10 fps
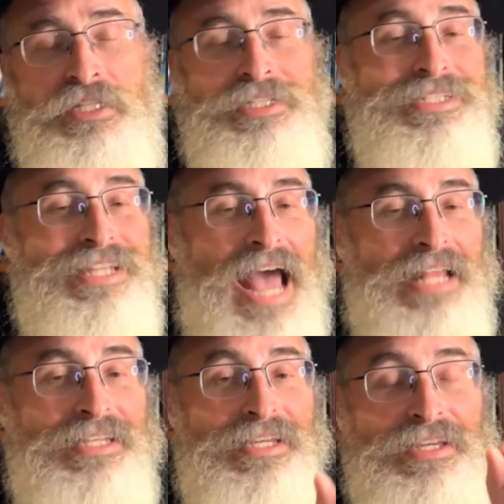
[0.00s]
That is
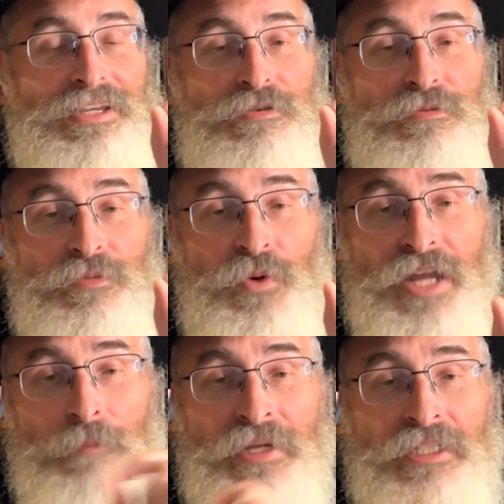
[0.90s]
not, we're
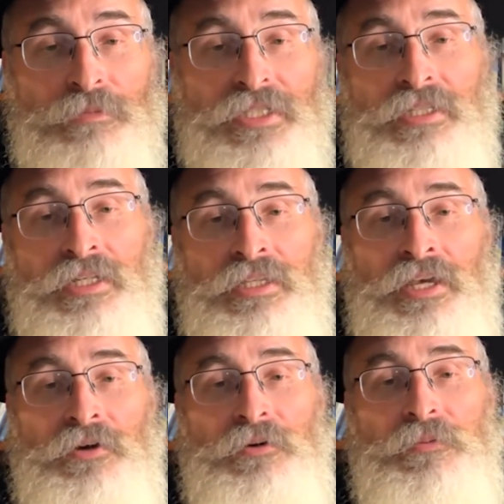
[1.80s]
not meant to be sitting
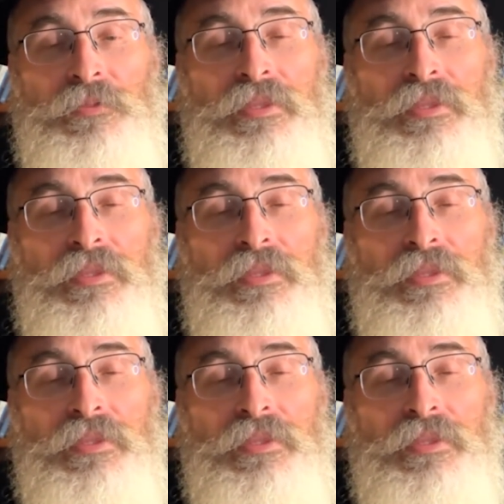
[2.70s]
there